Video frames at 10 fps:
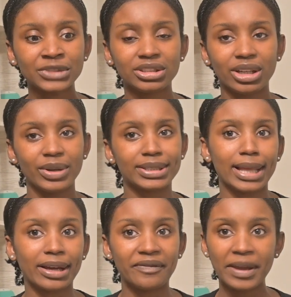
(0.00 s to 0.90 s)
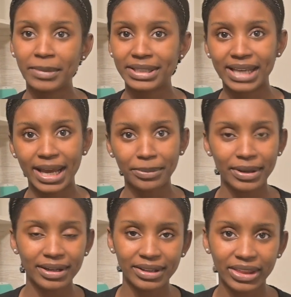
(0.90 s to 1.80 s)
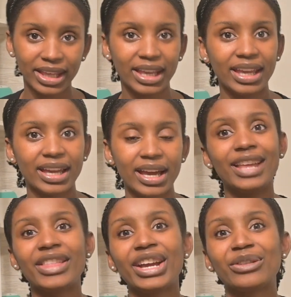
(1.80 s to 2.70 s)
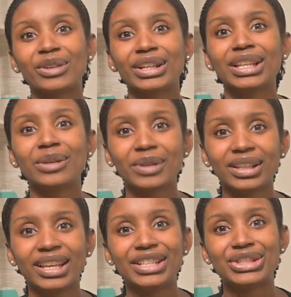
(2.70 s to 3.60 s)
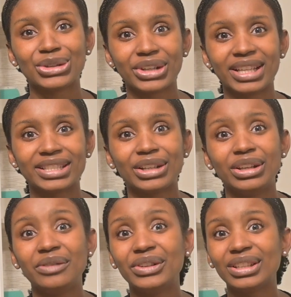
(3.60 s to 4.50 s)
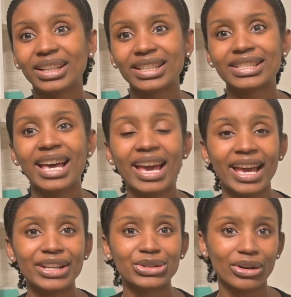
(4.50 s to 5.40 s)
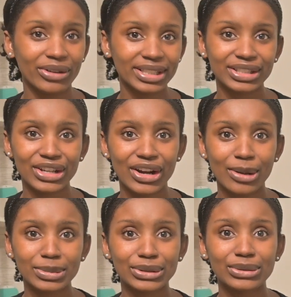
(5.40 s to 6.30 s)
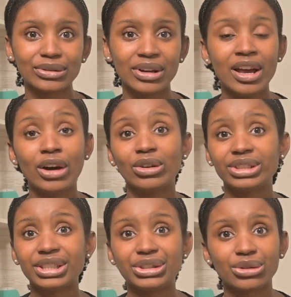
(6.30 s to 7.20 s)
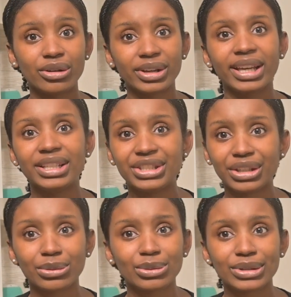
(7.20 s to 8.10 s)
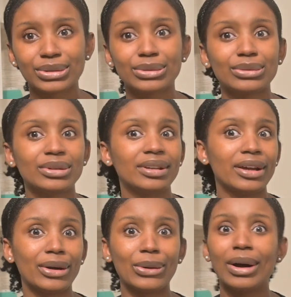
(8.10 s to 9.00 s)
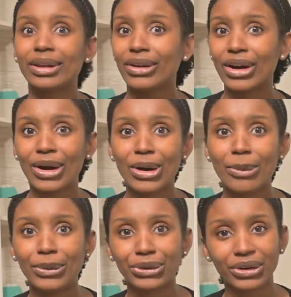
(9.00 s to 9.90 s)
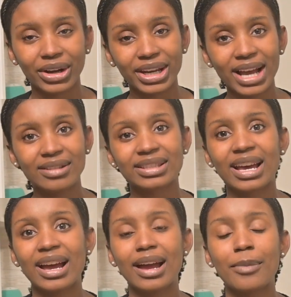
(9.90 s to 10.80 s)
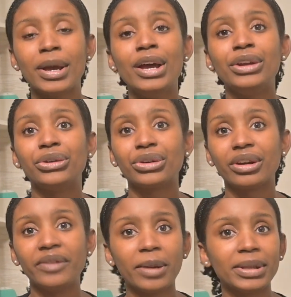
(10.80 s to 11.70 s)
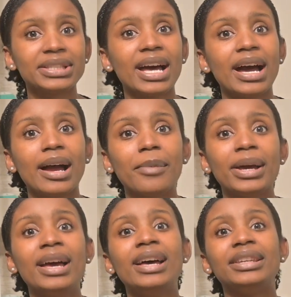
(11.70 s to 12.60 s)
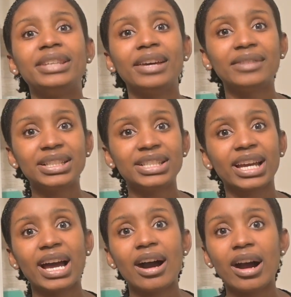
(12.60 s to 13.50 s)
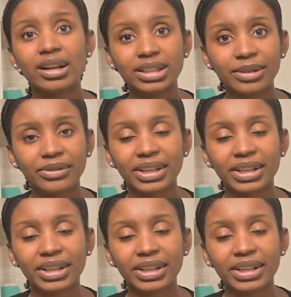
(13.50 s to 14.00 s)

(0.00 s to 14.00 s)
so it's like a family type thing and they really really enjoy it so if you're looking to add drawing to your homeschool or just drawing in general to you know your home during your downtime during your family time definitely check out art hub for